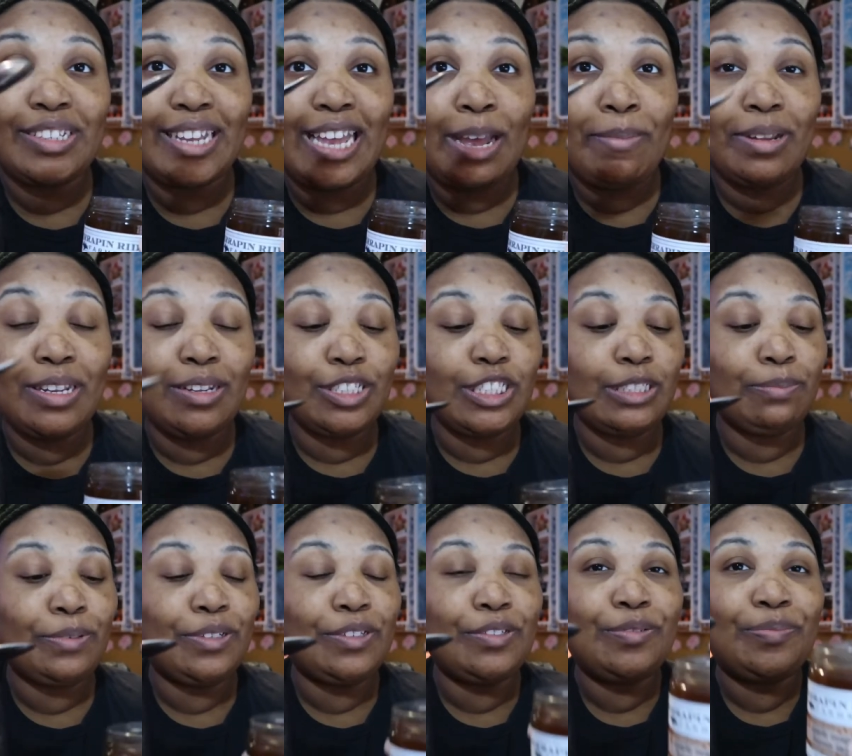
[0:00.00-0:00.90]
So I got my little
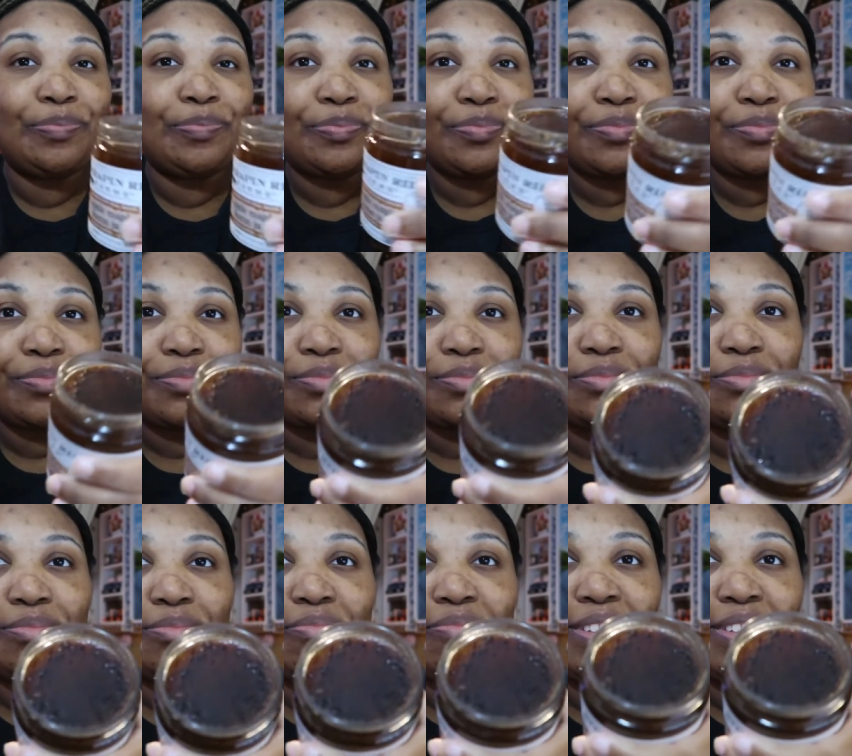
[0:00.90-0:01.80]
spoon.
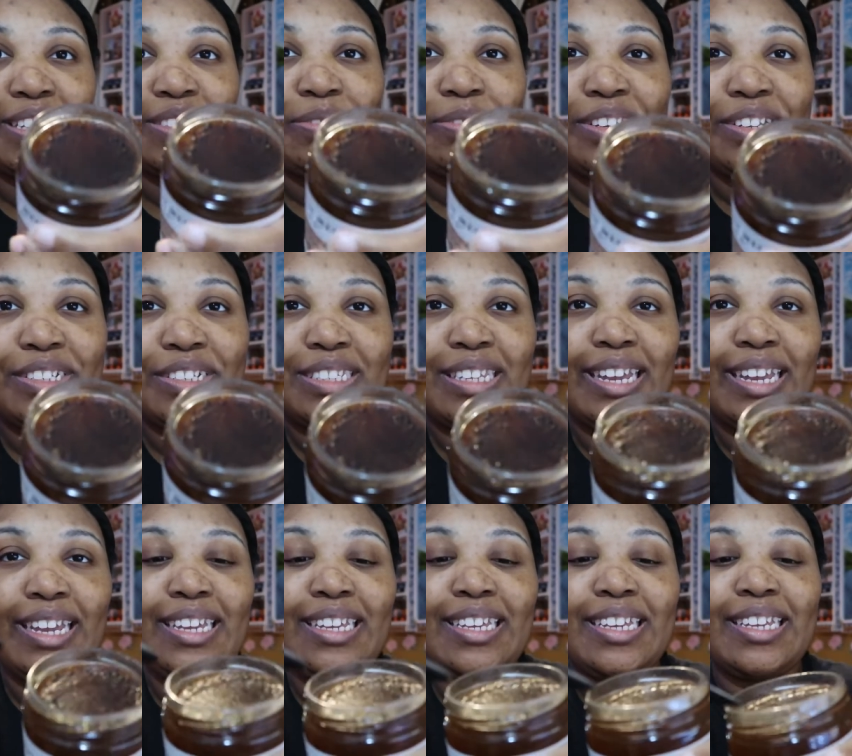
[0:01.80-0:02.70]
That's what it looks
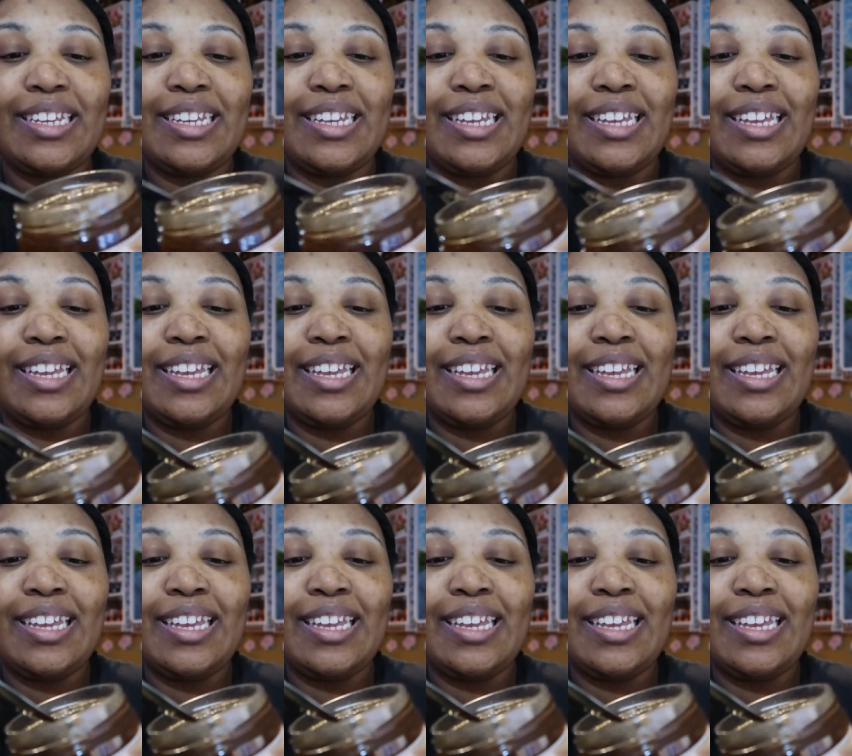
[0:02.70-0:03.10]
like.